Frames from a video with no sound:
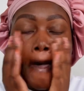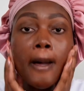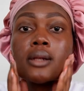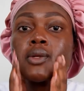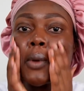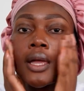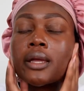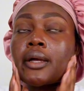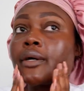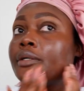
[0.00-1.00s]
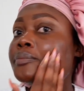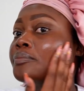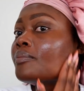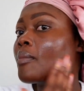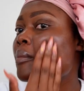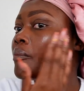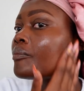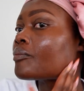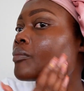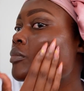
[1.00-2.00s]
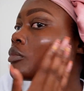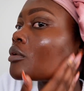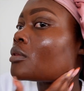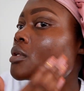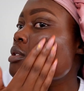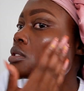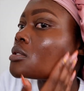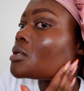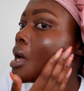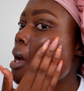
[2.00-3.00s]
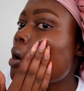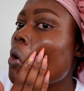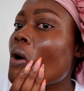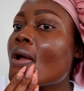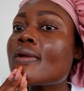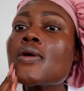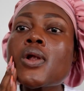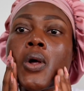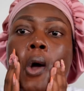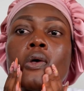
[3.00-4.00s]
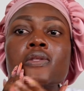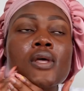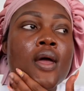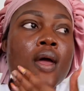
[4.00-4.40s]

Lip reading: Anyway, this is how it looks.